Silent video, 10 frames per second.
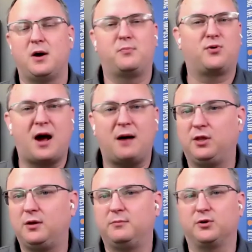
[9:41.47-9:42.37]

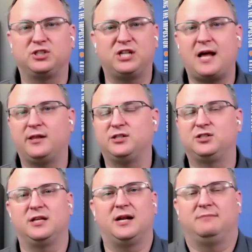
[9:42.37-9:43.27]
problem or challenge
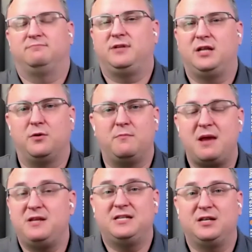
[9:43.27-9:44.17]
that I,
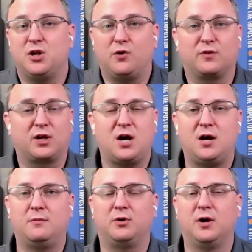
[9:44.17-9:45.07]
maybe didn't overcome,